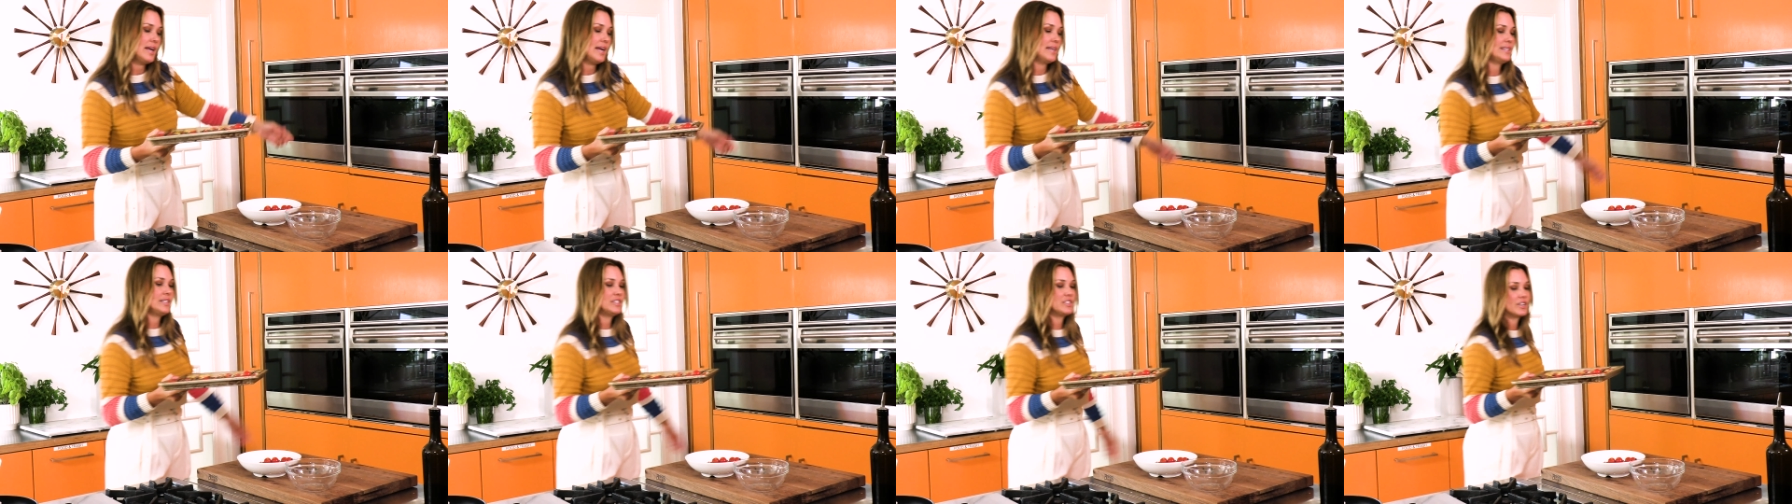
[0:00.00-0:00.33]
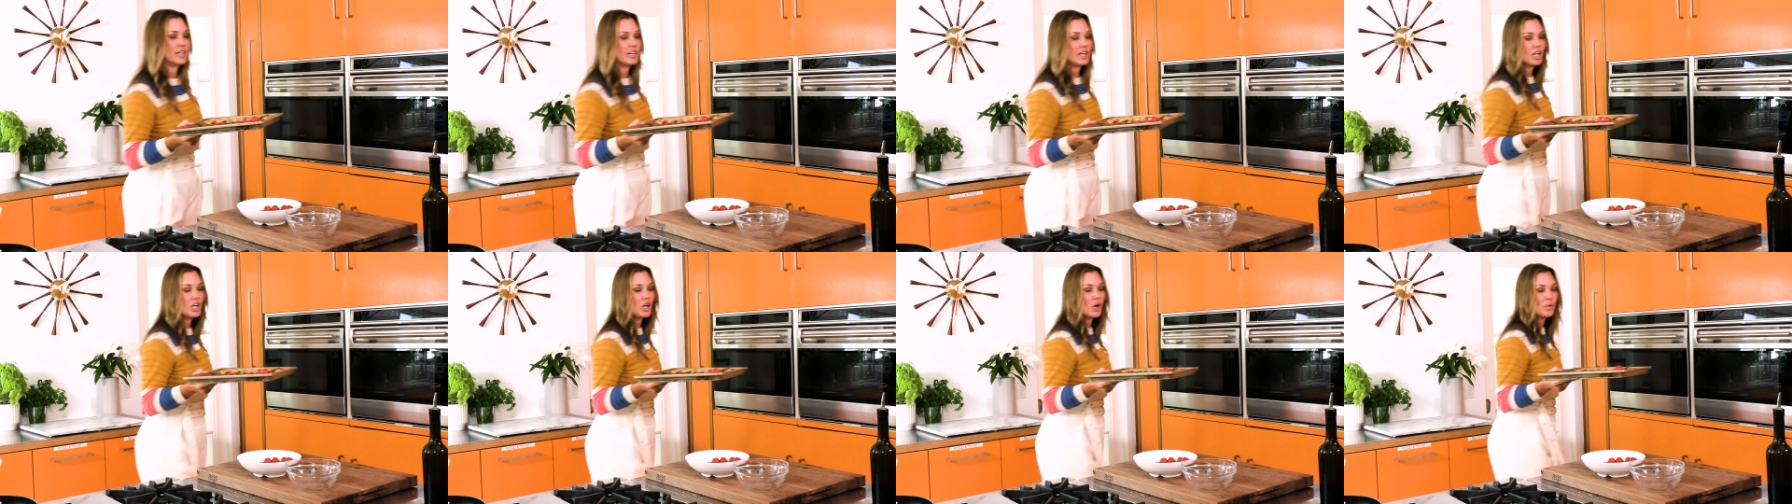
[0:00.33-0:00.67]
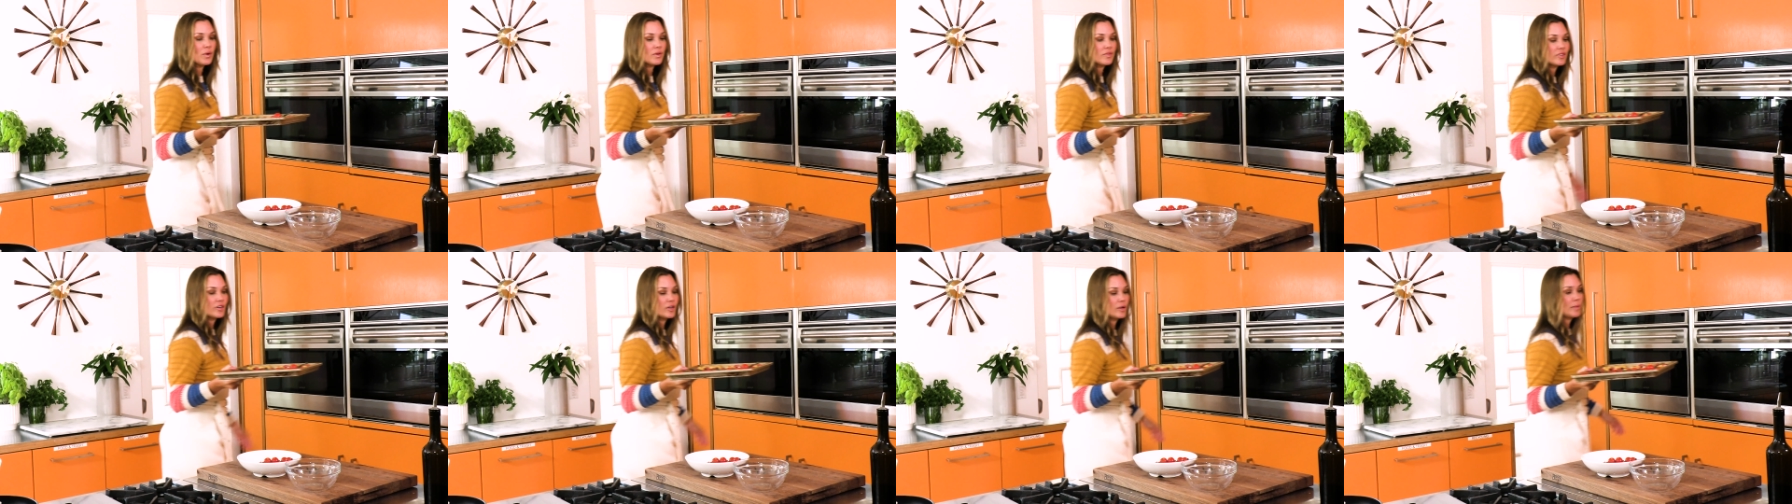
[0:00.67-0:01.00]
and these are gonna
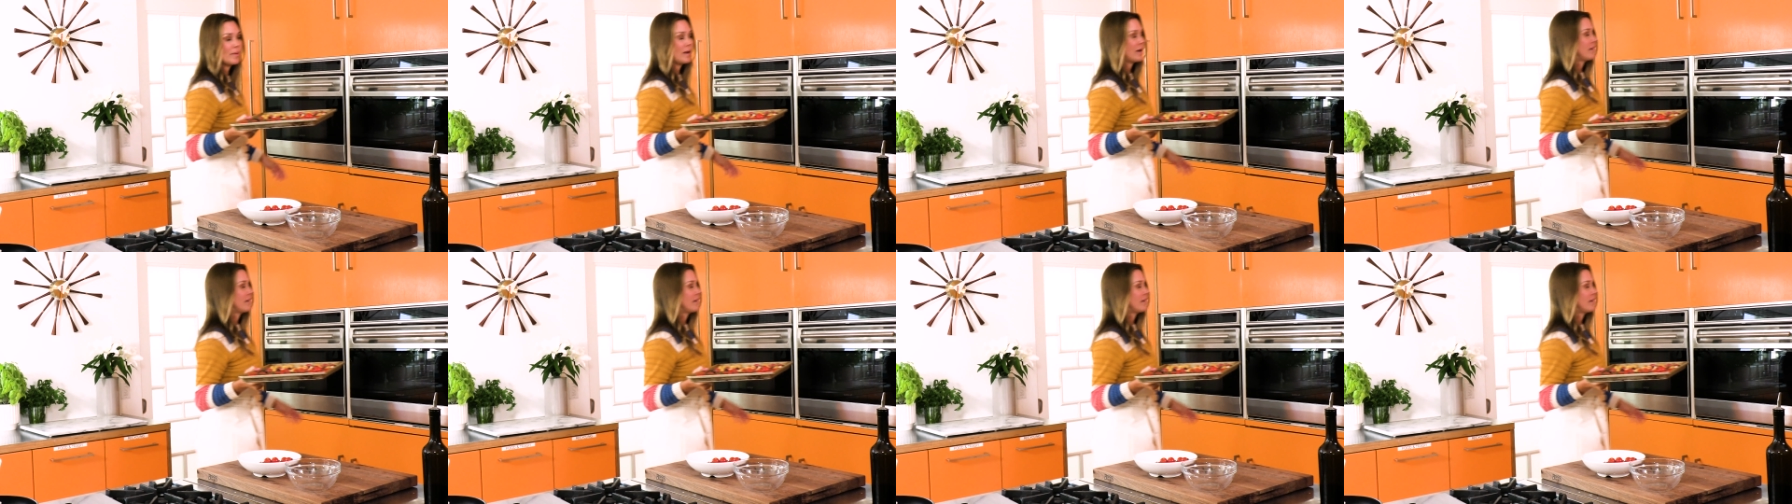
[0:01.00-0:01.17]
go in for